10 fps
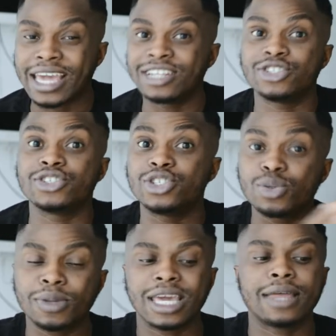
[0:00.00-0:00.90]
I can just
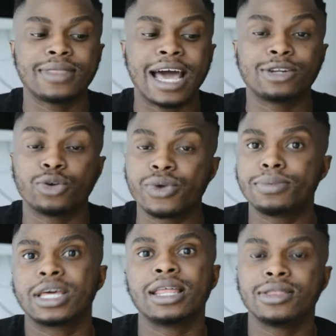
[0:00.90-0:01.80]
duplicate that or
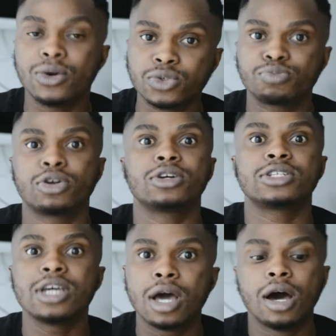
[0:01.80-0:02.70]
replicate those
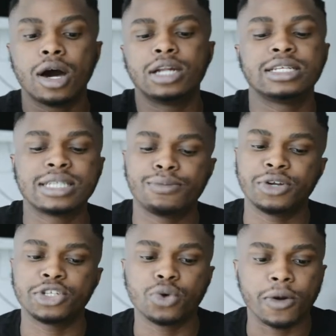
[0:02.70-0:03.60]
products on a
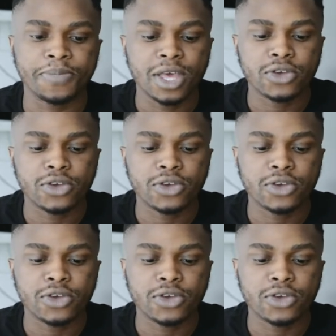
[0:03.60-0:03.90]
separate store.